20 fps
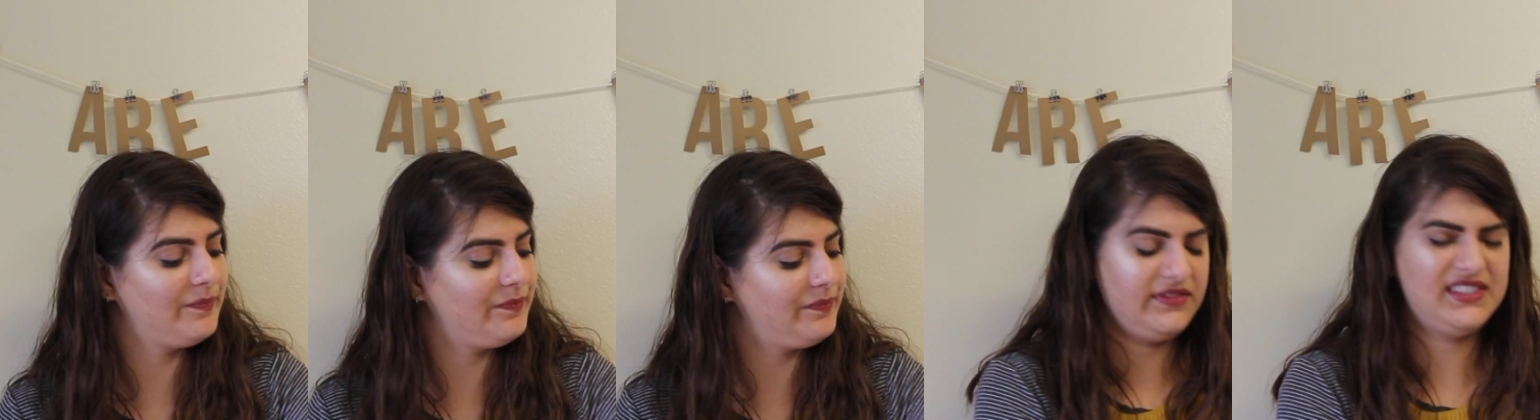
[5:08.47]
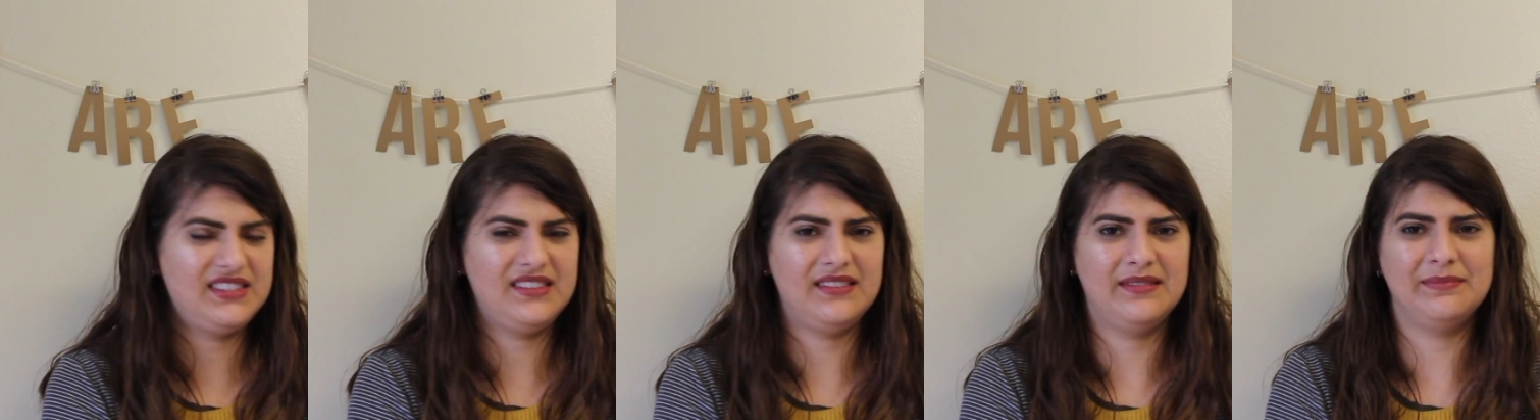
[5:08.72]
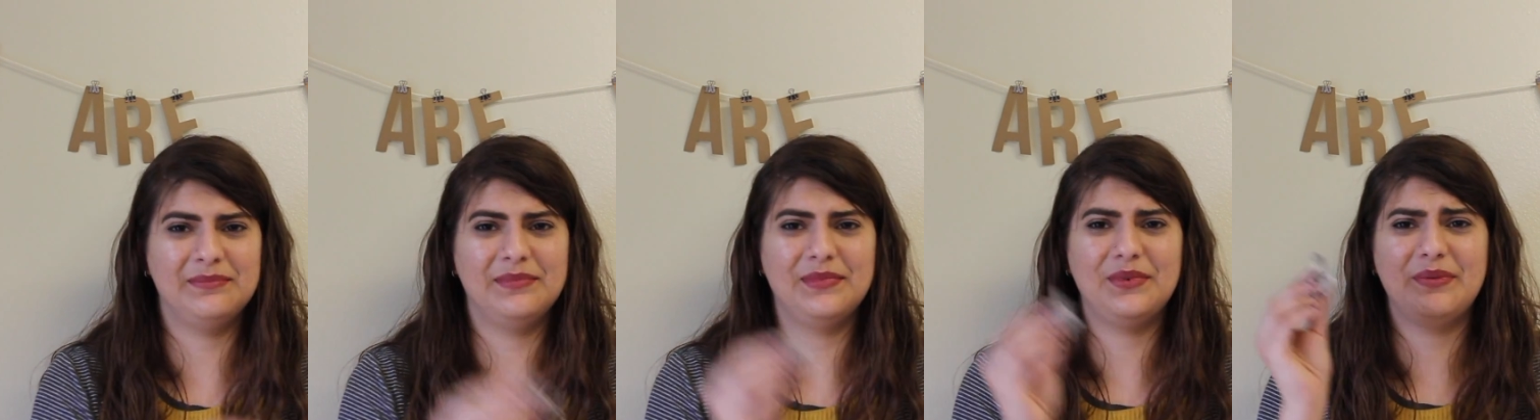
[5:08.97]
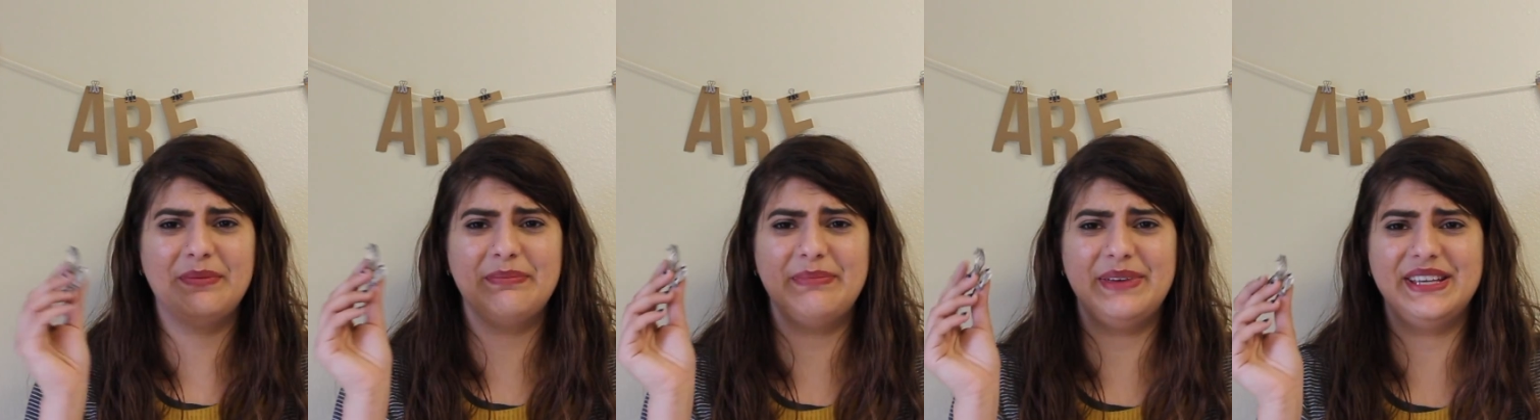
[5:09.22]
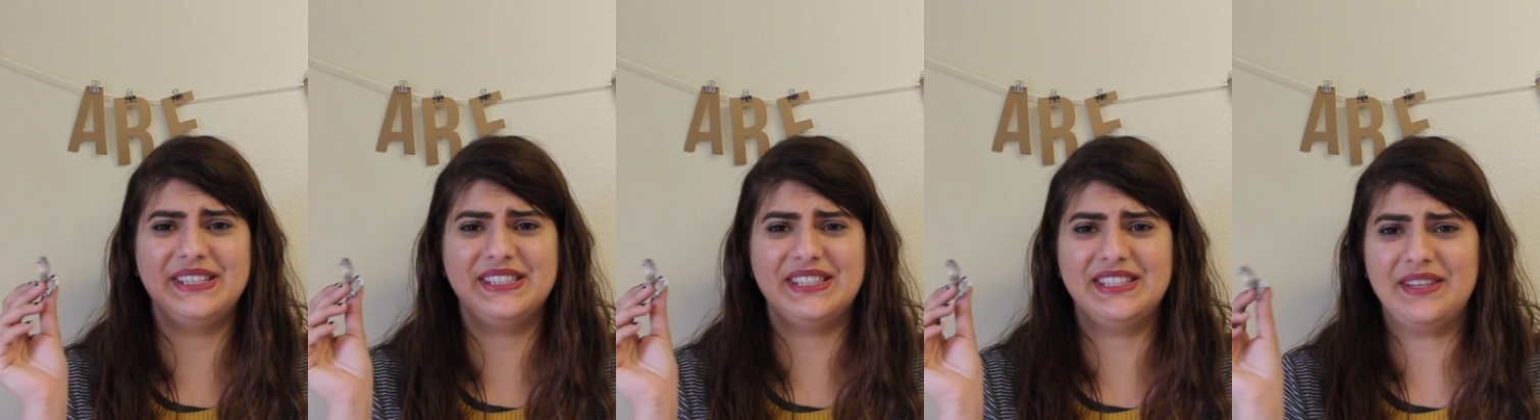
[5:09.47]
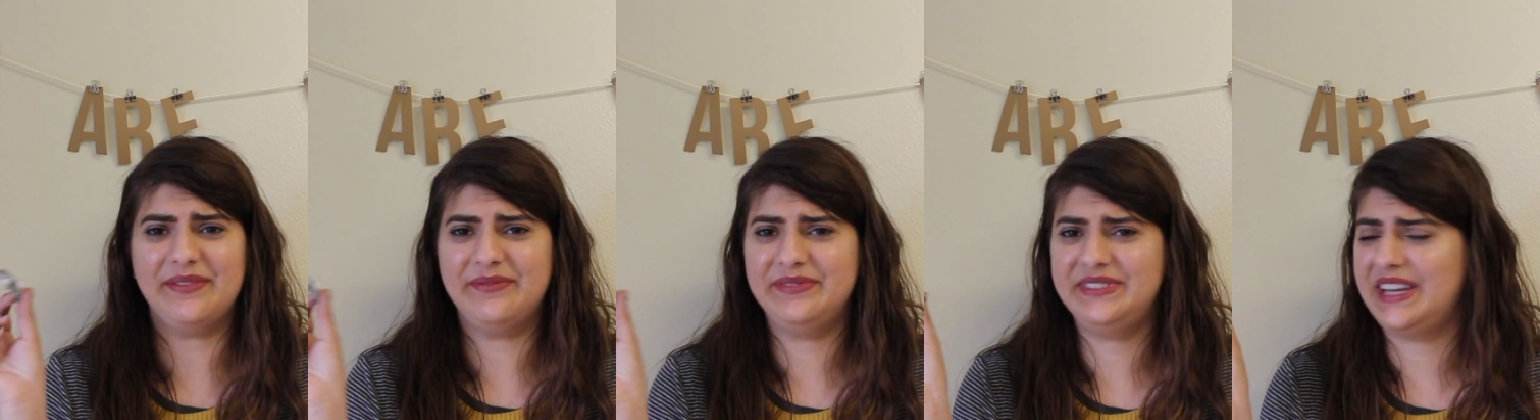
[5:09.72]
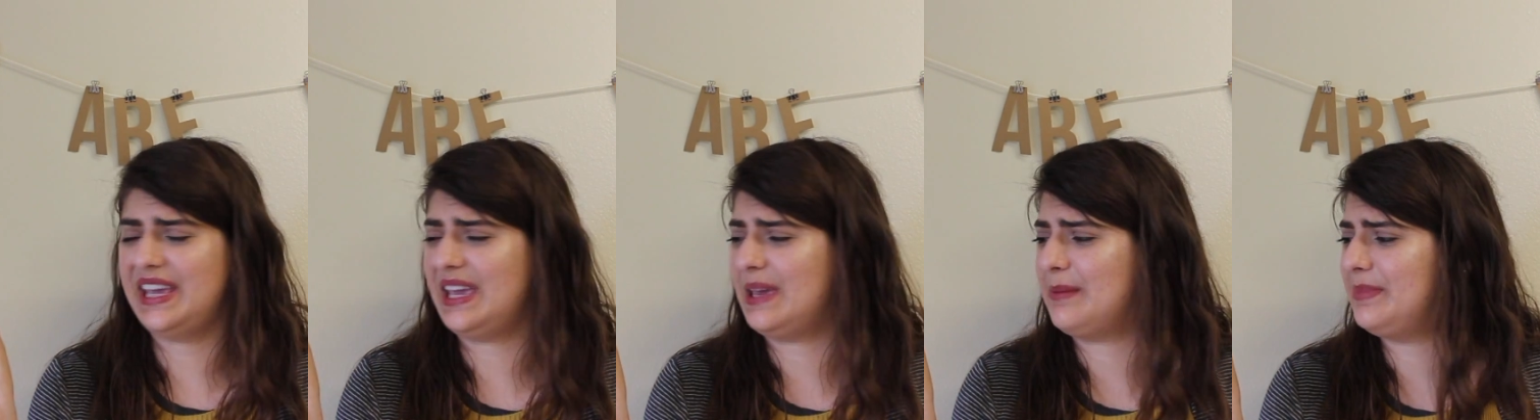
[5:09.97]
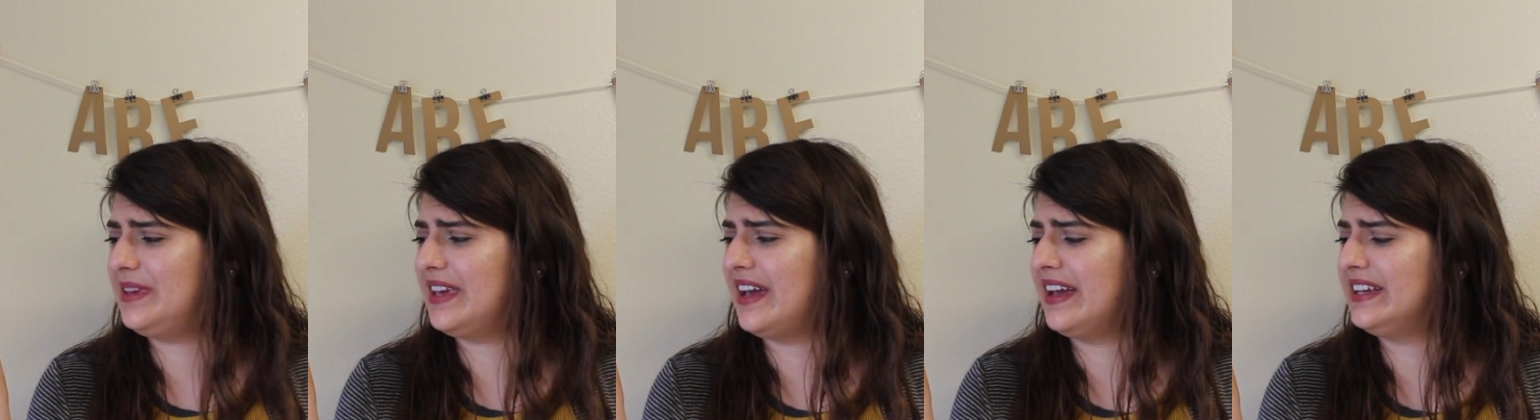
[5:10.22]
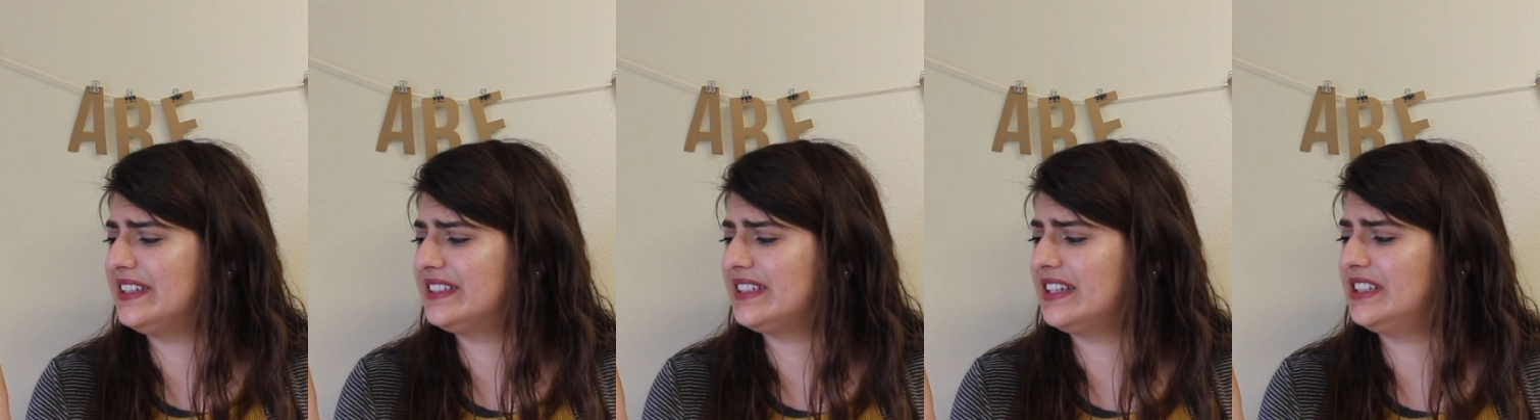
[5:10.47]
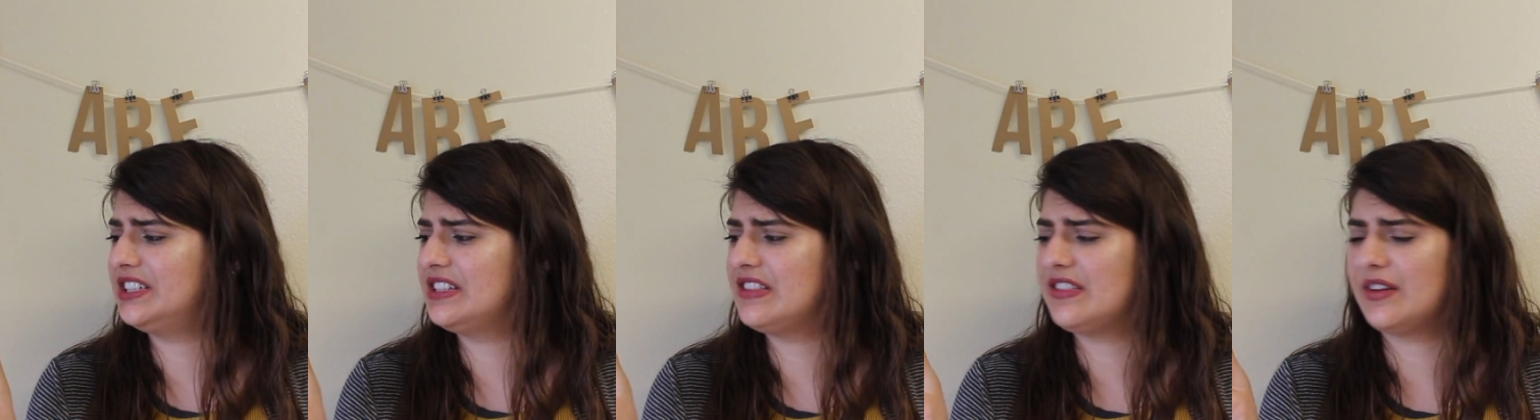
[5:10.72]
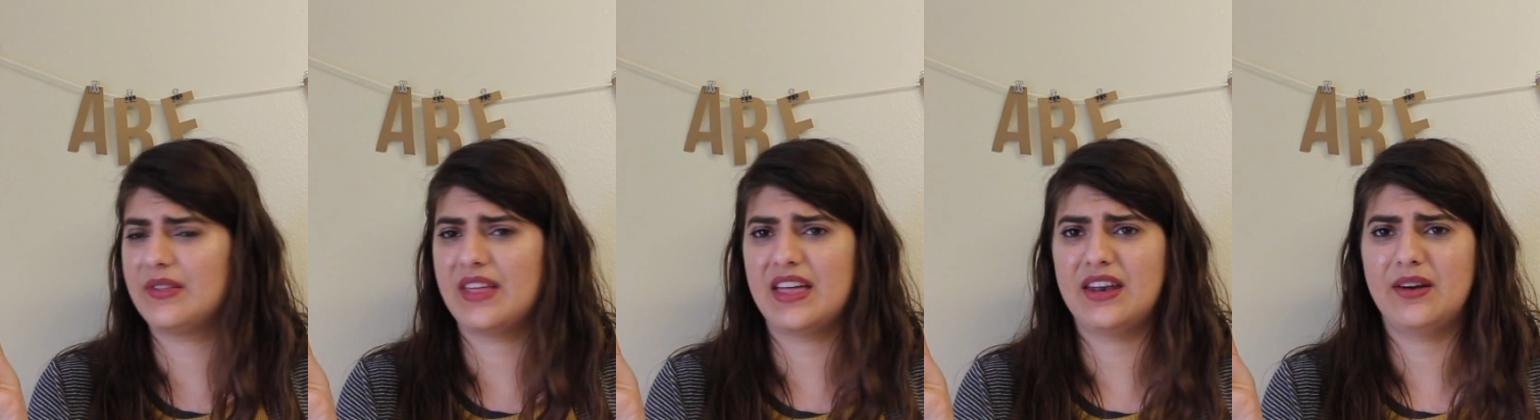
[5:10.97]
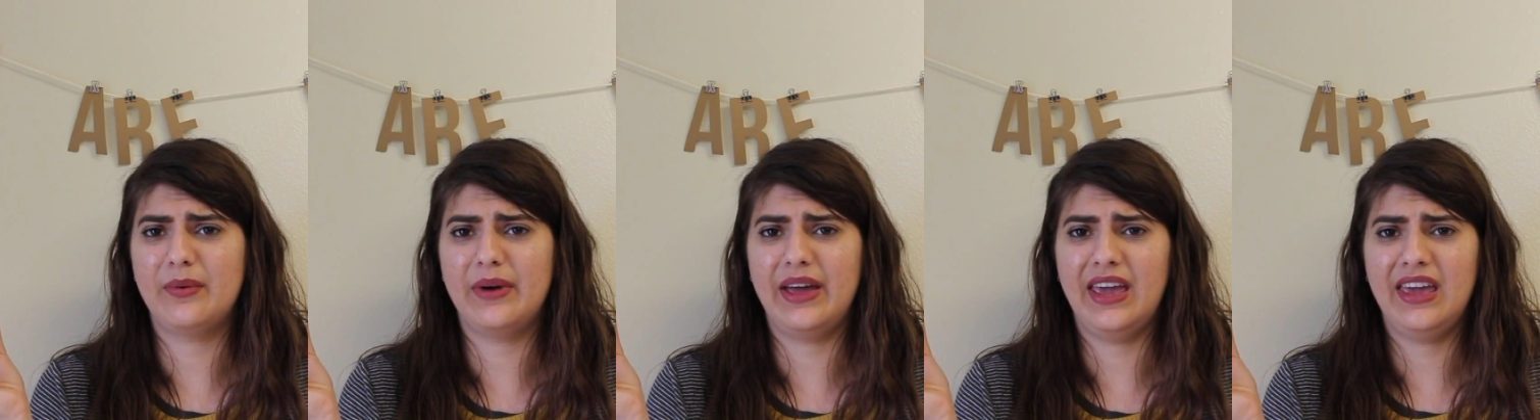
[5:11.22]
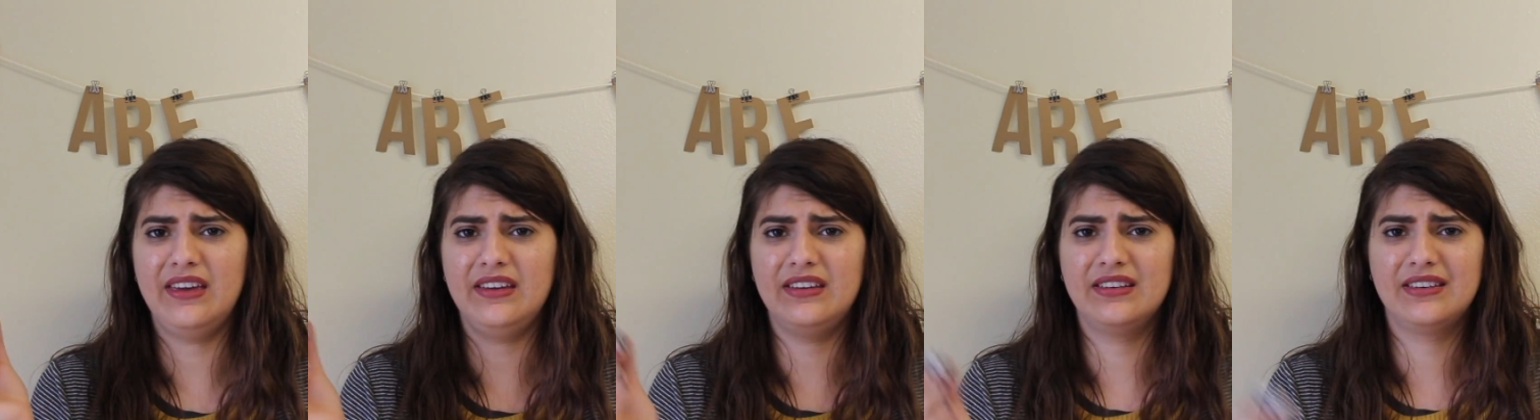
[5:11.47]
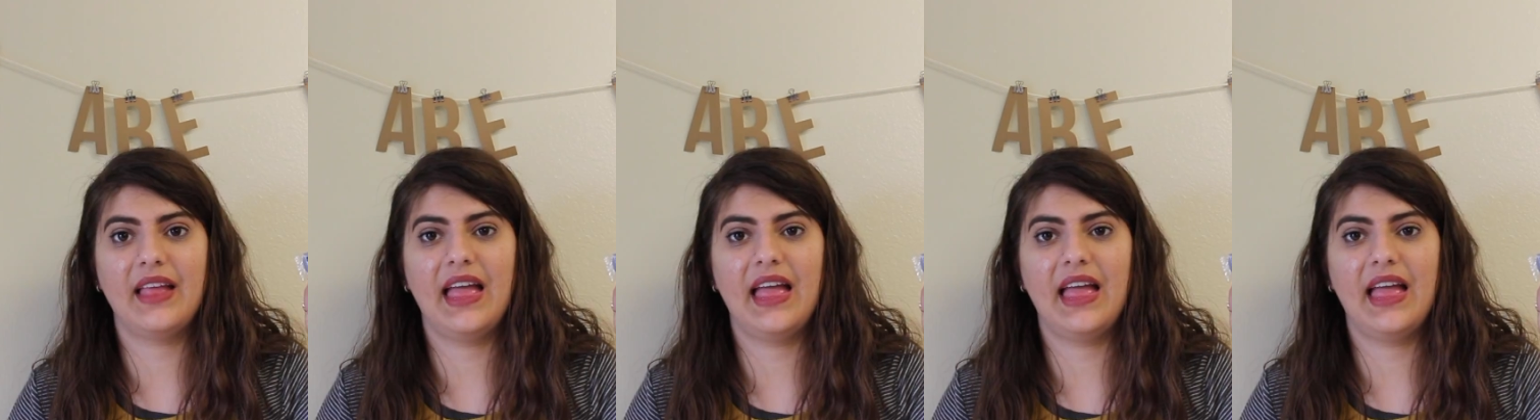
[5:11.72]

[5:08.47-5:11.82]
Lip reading: Some pieces of tape, yikes, I should throw that away.